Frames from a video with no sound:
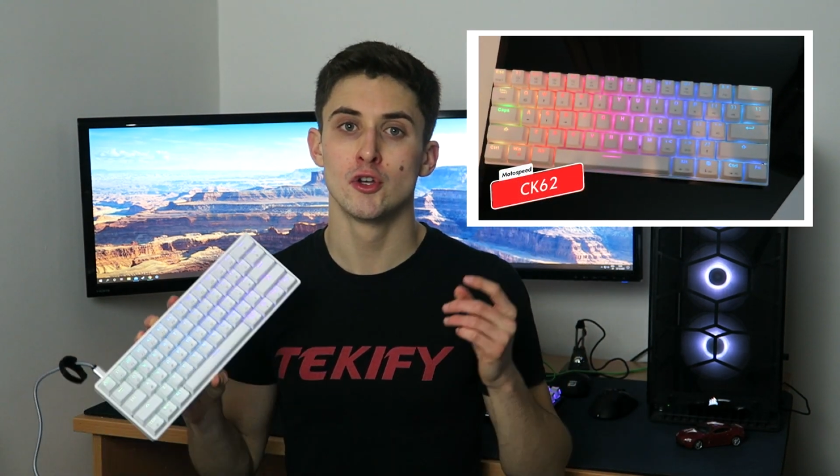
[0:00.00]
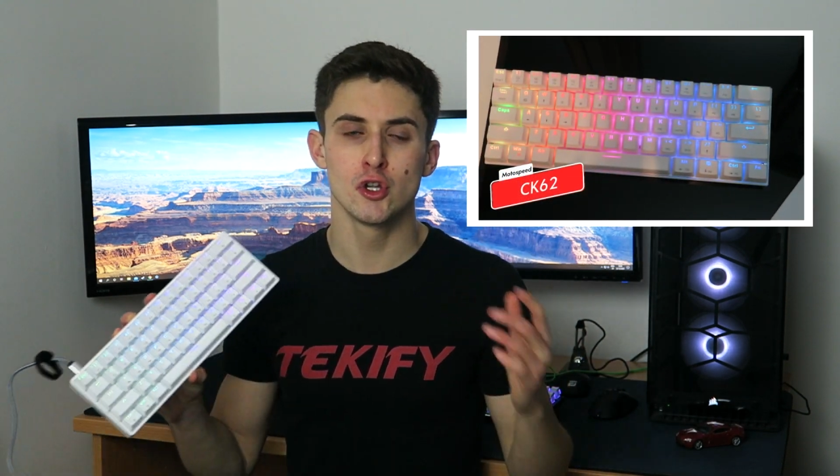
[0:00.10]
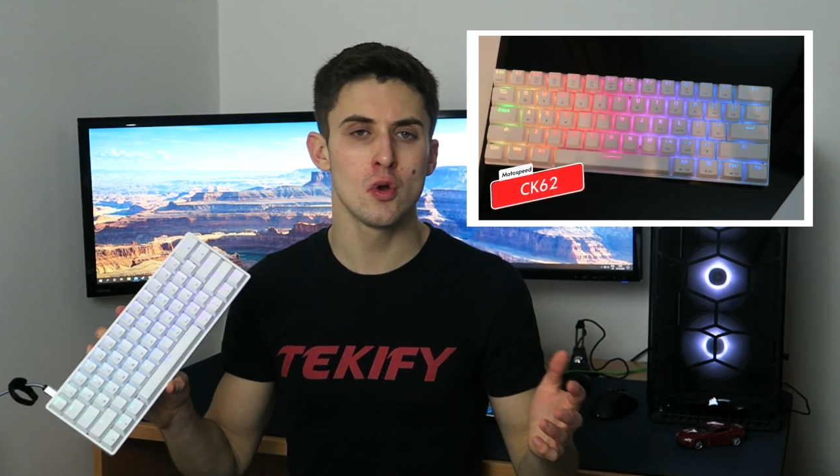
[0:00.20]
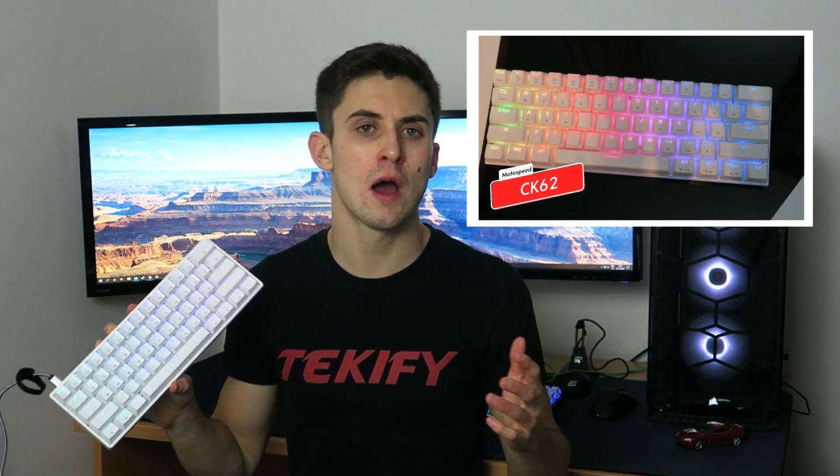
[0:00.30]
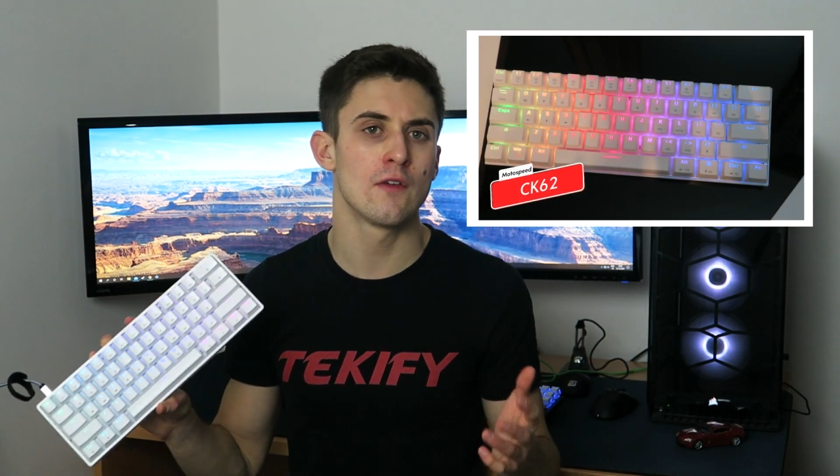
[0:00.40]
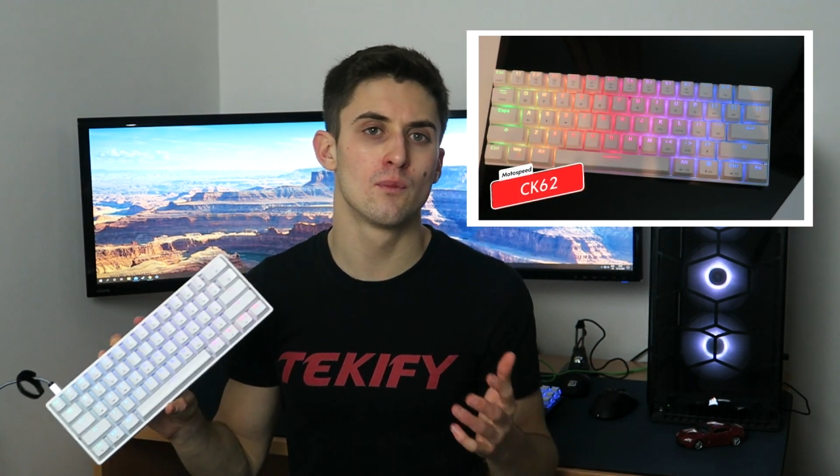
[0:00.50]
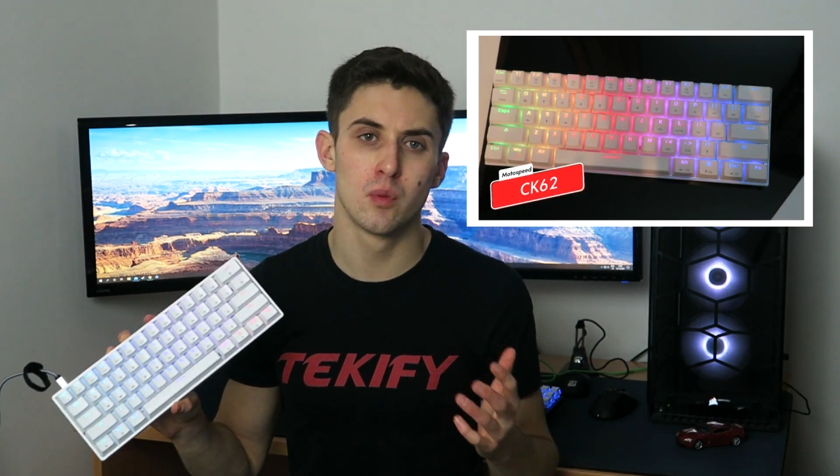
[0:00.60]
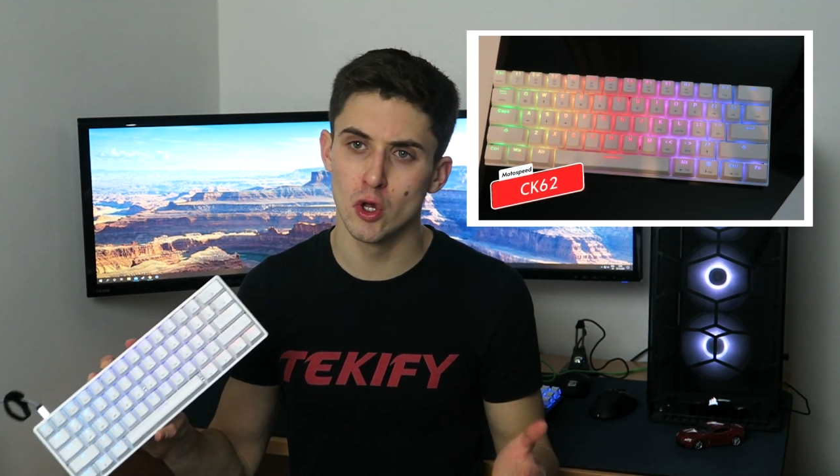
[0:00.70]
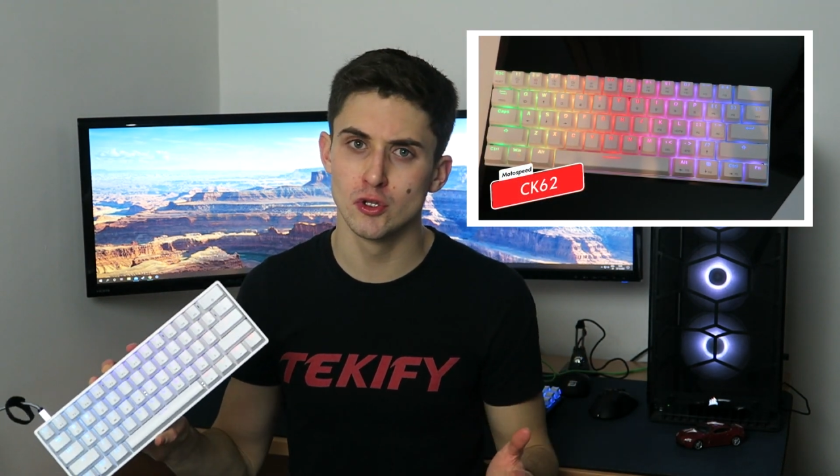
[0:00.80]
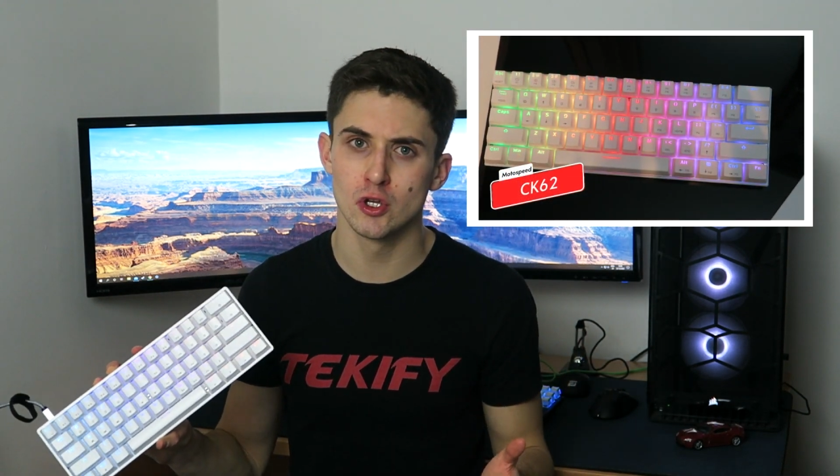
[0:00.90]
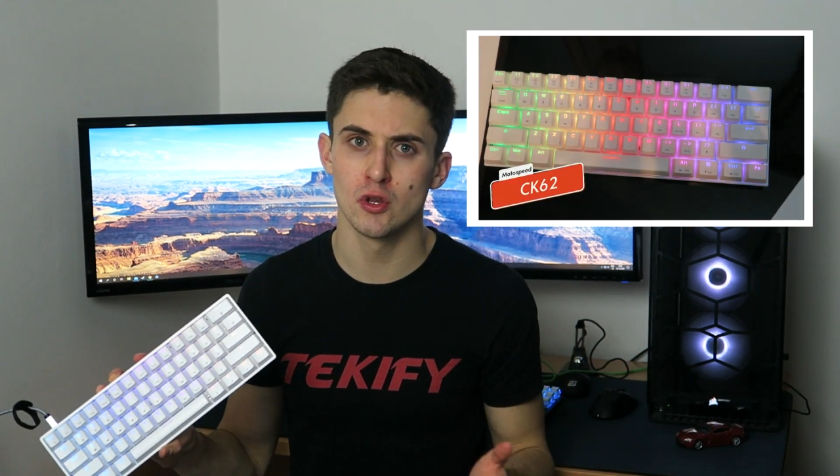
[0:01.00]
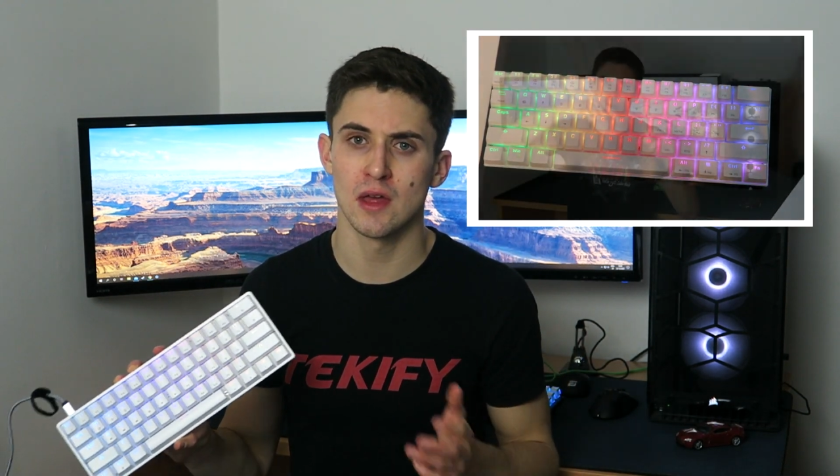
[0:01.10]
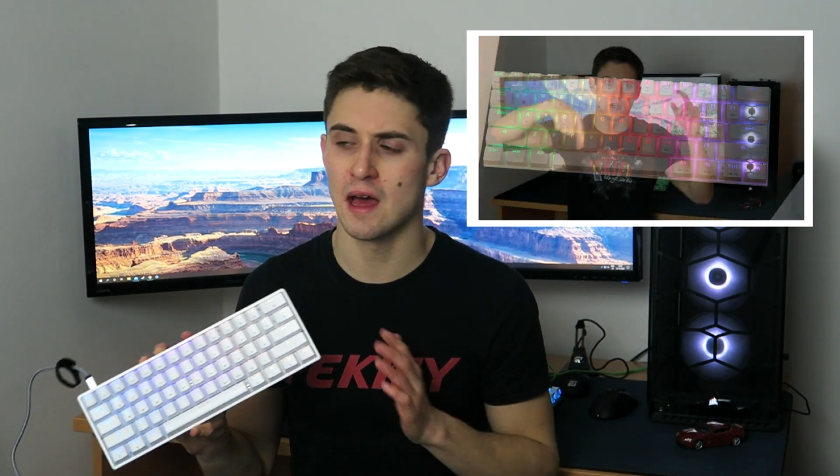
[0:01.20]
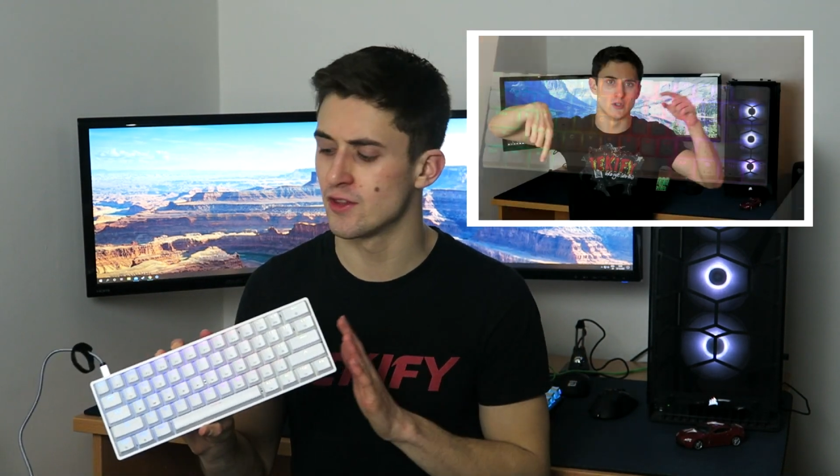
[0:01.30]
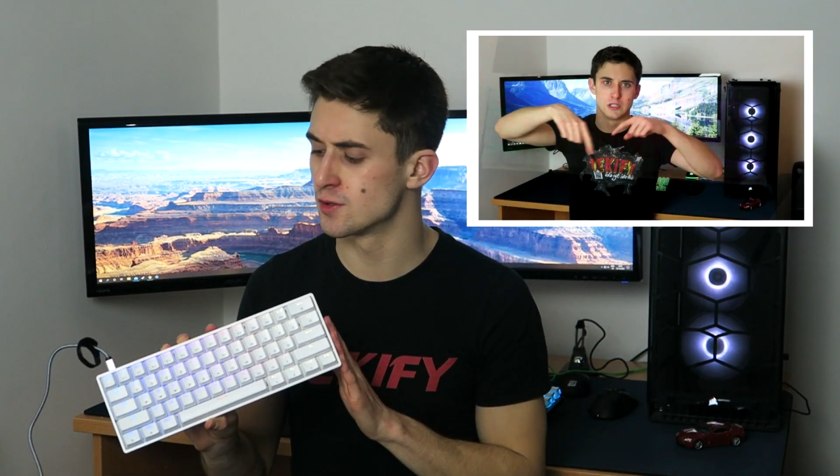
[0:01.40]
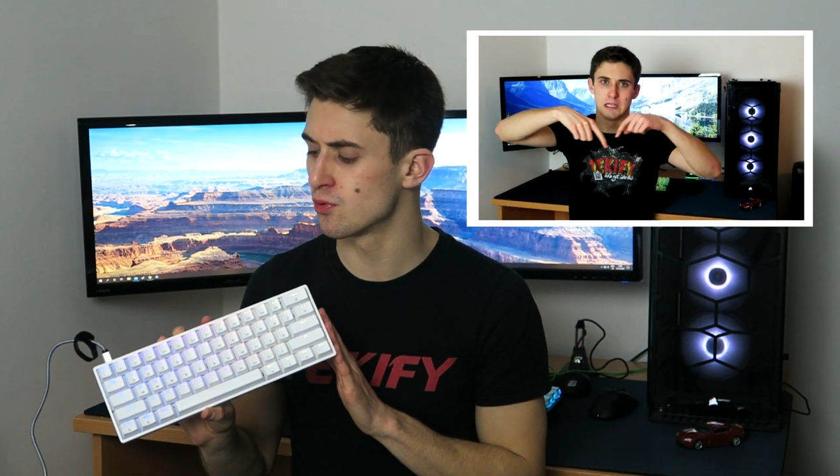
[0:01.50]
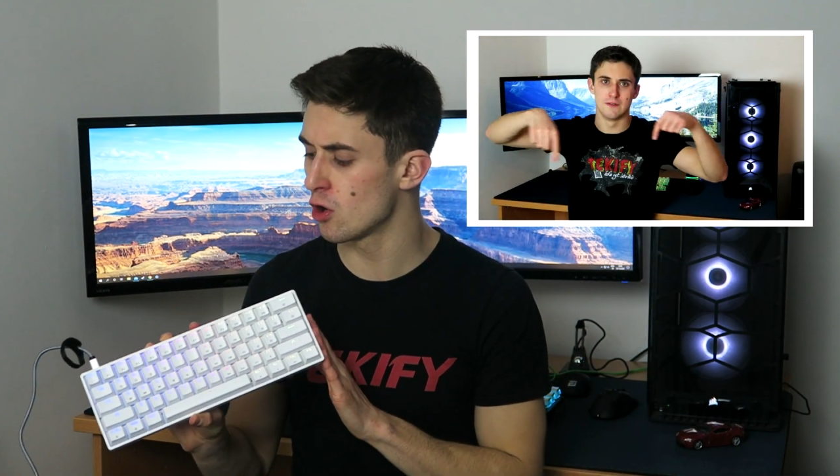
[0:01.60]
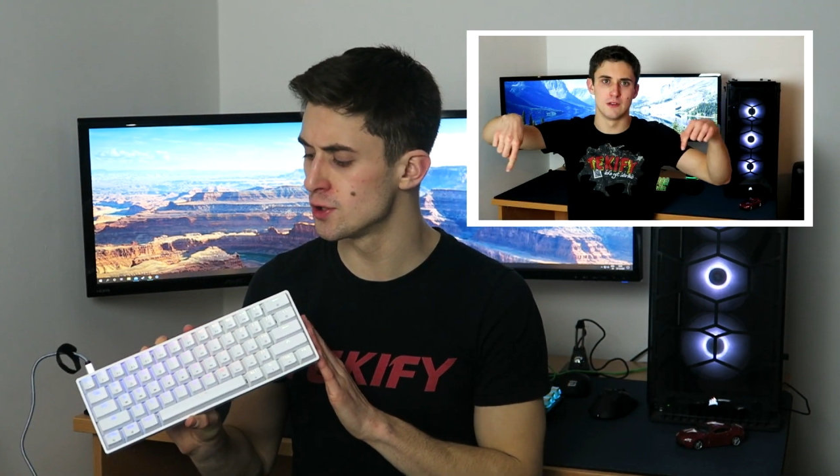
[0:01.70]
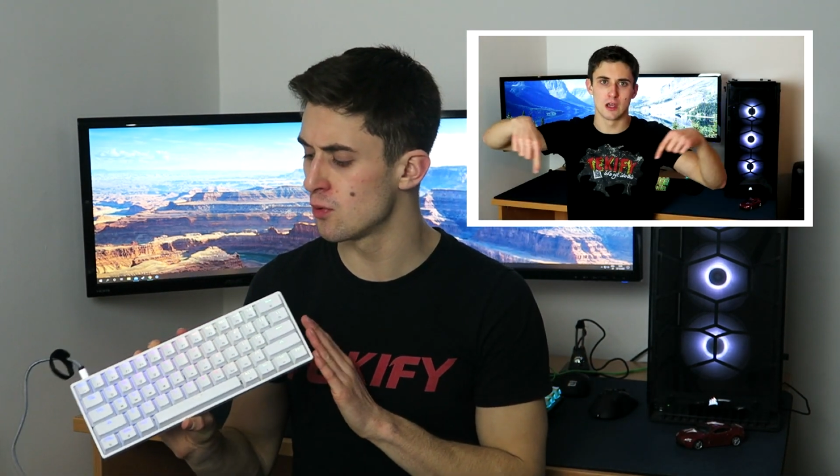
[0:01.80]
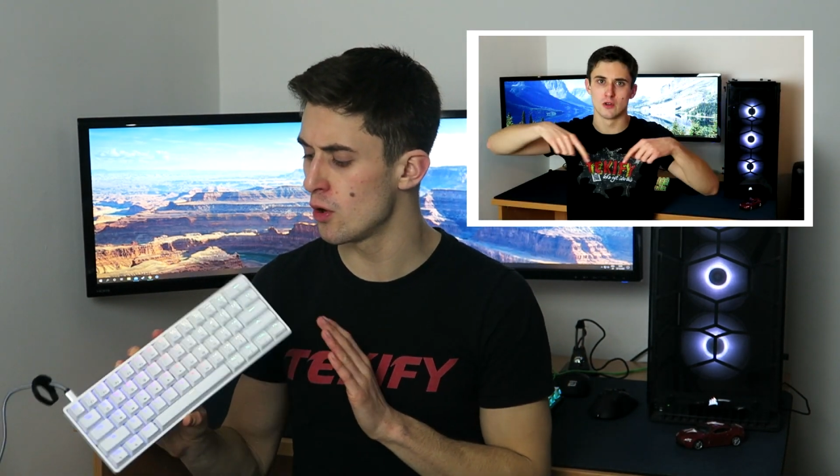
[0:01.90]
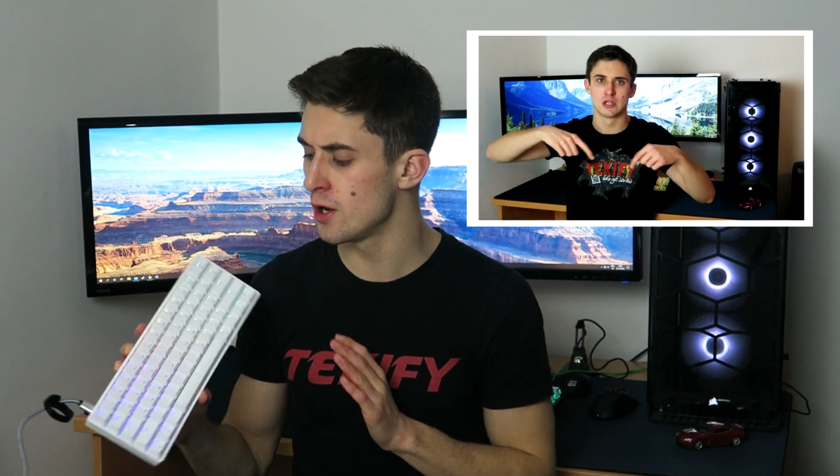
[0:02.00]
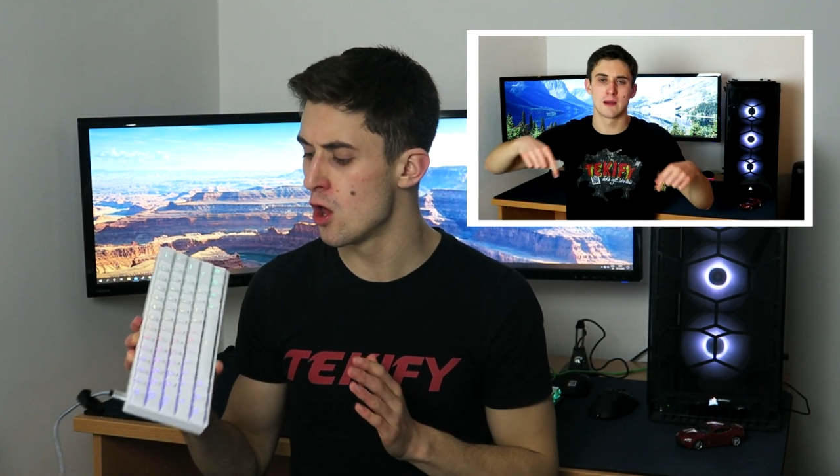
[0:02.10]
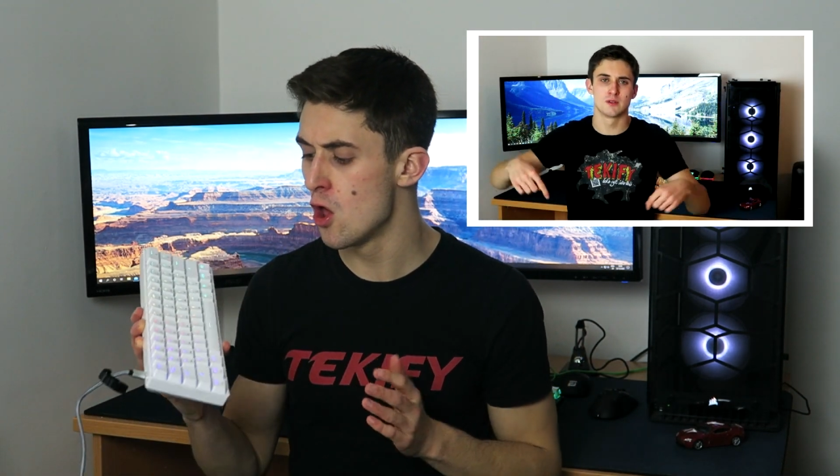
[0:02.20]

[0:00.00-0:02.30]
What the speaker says: do have Bluetooth at this price point,